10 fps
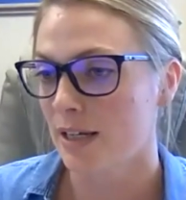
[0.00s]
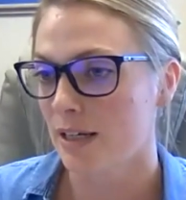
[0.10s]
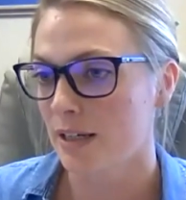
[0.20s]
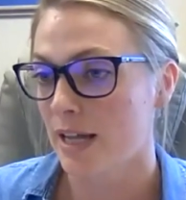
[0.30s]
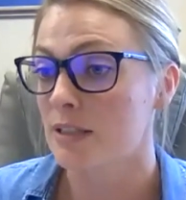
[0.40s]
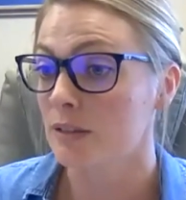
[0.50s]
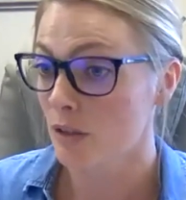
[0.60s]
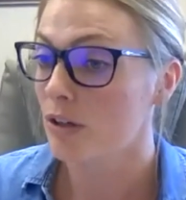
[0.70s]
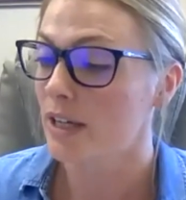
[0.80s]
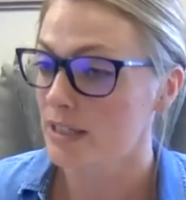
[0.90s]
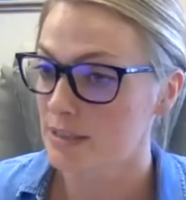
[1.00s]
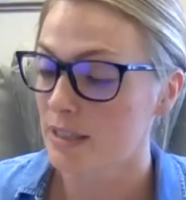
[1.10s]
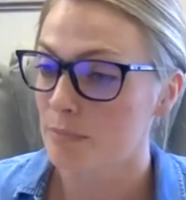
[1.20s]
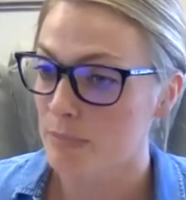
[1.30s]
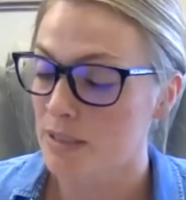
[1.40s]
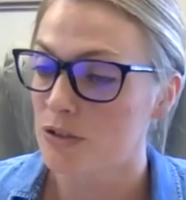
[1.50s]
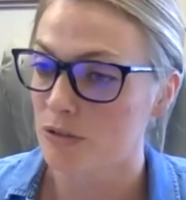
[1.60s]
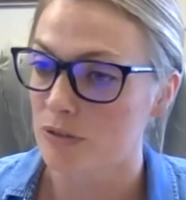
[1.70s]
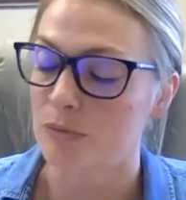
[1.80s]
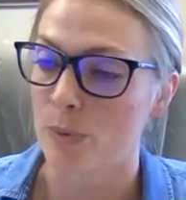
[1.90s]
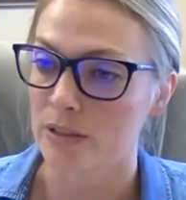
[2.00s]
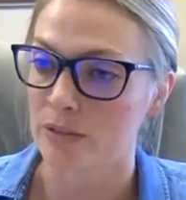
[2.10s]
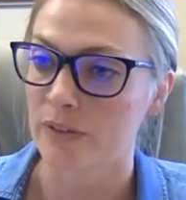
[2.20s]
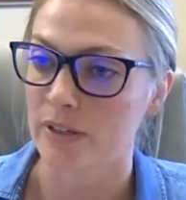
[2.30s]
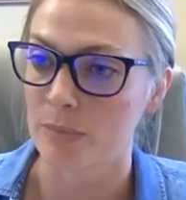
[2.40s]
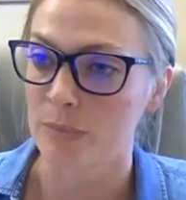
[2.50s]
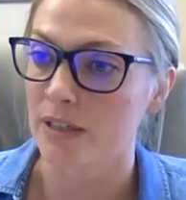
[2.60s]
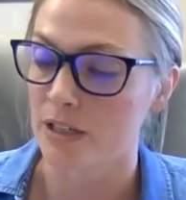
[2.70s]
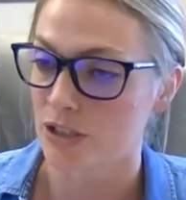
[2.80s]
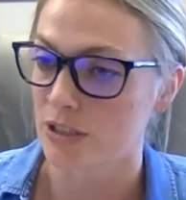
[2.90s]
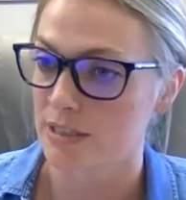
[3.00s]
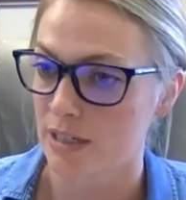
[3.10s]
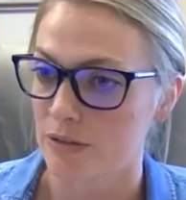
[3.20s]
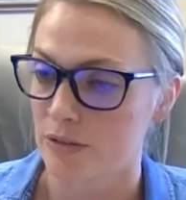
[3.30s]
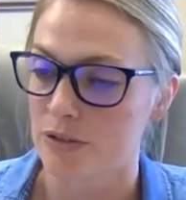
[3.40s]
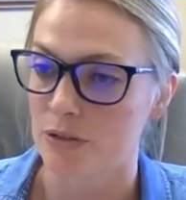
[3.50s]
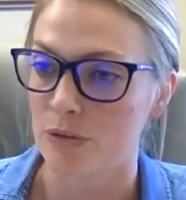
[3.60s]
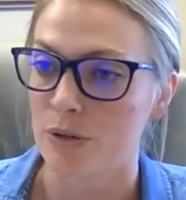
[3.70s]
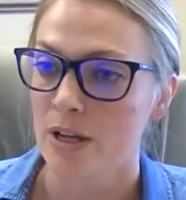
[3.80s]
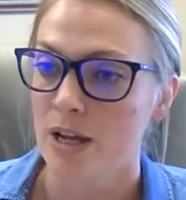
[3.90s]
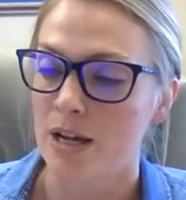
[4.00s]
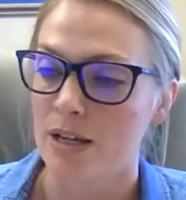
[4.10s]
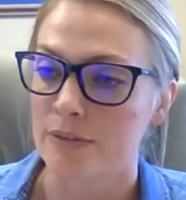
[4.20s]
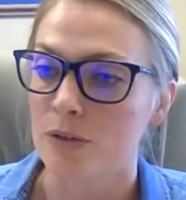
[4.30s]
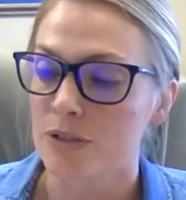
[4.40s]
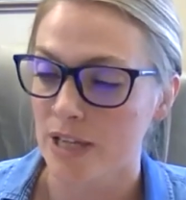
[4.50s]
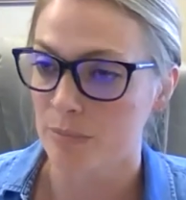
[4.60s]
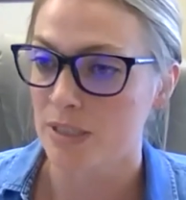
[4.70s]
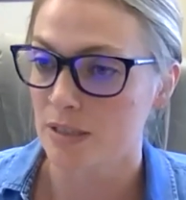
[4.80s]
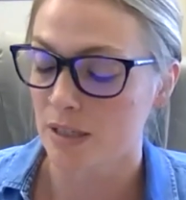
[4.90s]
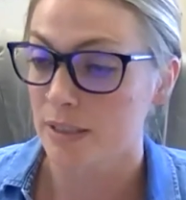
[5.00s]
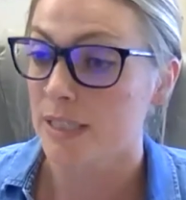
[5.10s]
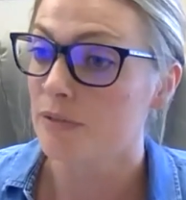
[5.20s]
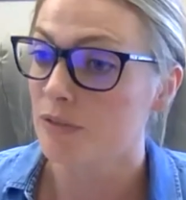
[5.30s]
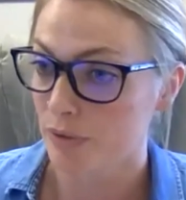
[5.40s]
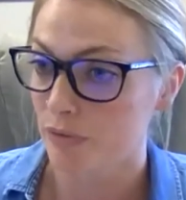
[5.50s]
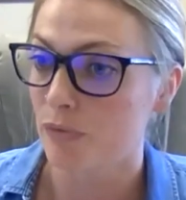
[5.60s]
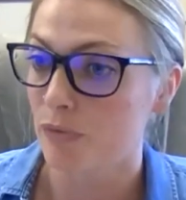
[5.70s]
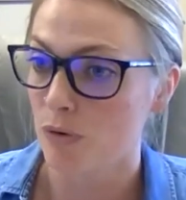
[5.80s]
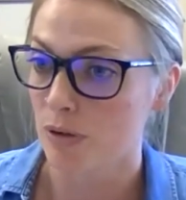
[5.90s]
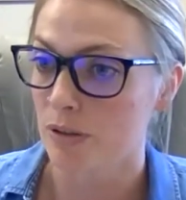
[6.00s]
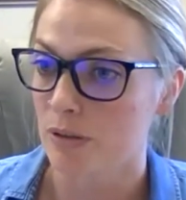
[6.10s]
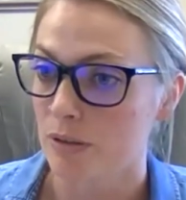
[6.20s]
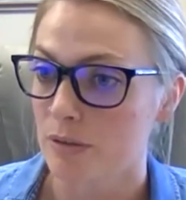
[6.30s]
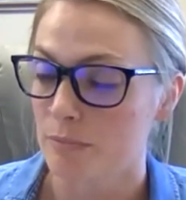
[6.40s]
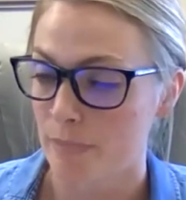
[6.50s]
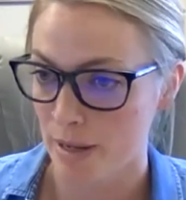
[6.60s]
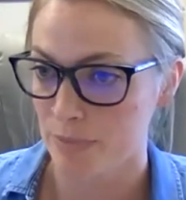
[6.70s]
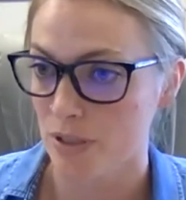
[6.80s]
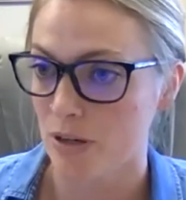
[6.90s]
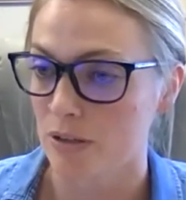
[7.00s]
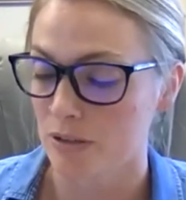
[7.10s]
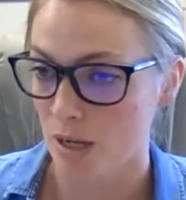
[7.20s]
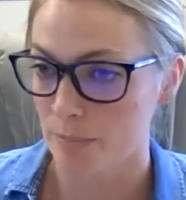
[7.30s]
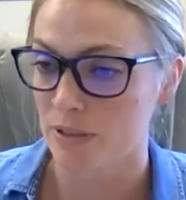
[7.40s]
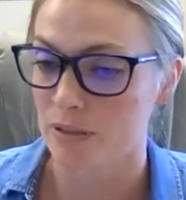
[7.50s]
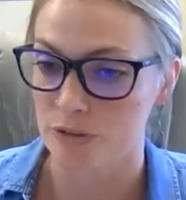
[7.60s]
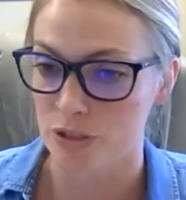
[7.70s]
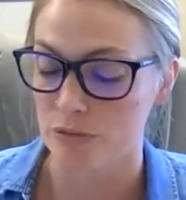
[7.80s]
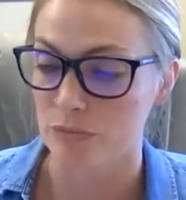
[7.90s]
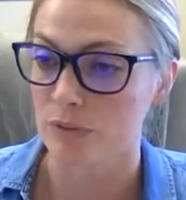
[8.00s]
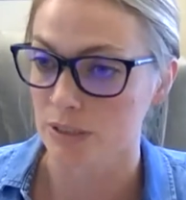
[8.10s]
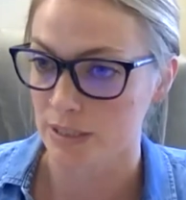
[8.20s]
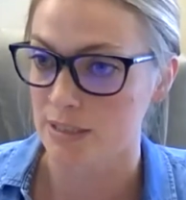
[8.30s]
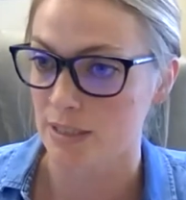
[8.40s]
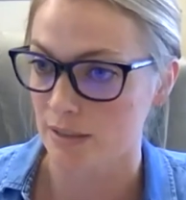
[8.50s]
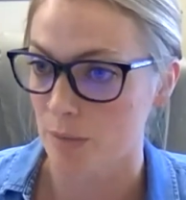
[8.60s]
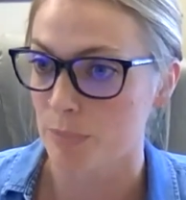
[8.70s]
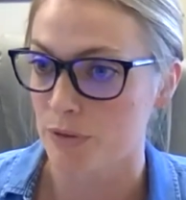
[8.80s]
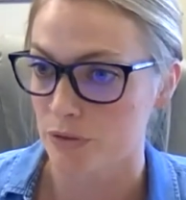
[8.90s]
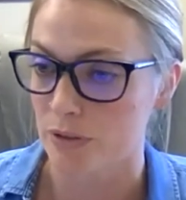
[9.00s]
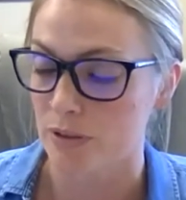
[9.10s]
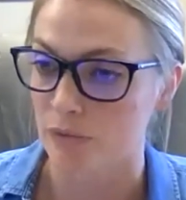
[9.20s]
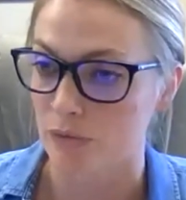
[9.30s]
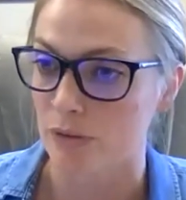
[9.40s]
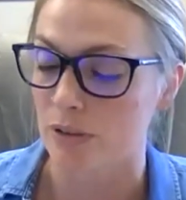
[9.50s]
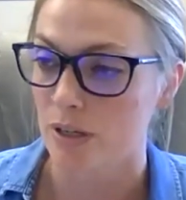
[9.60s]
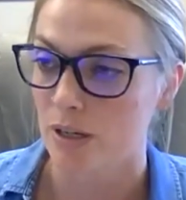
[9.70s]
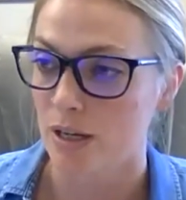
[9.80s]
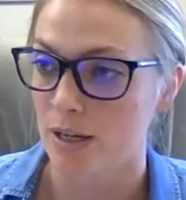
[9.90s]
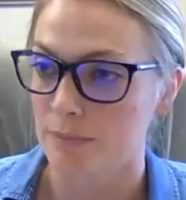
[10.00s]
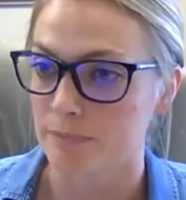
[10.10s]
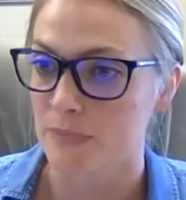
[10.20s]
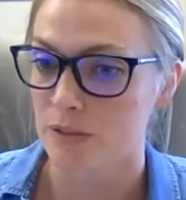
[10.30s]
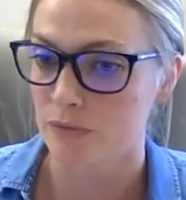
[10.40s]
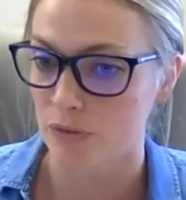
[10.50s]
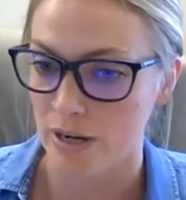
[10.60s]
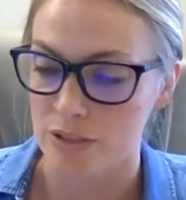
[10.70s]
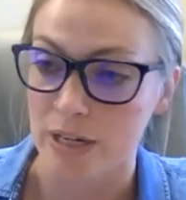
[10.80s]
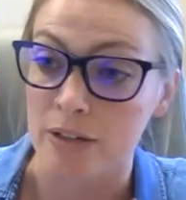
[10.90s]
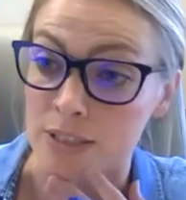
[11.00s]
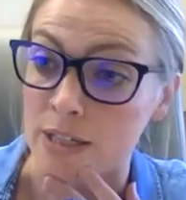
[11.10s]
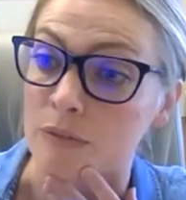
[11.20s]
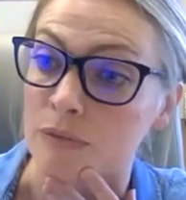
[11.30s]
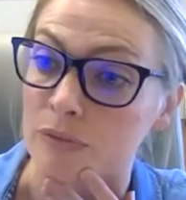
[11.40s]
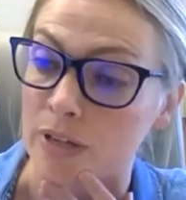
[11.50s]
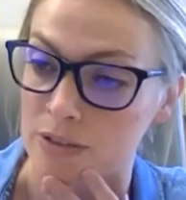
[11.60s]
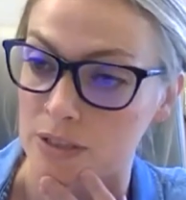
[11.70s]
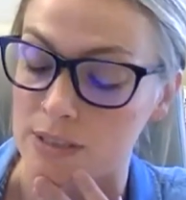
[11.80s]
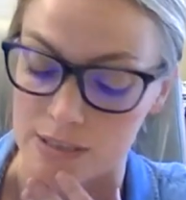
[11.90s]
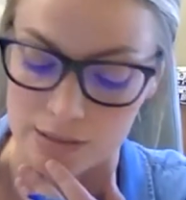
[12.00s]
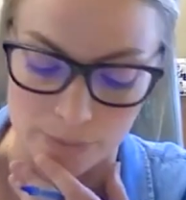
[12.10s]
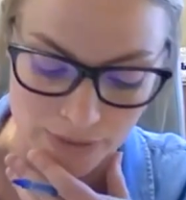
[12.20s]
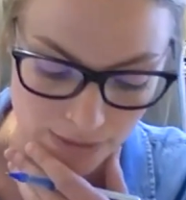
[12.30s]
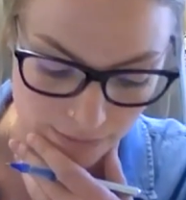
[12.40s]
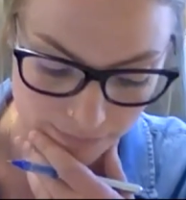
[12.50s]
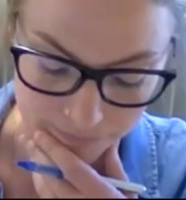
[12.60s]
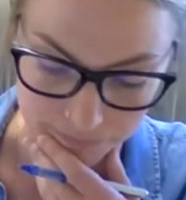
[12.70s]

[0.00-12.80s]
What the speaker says: as long as they meet certain wildfire mitigation standards. So those can be done even before maps are adopted, which is a really exciting opportunity for housing outside of city limits.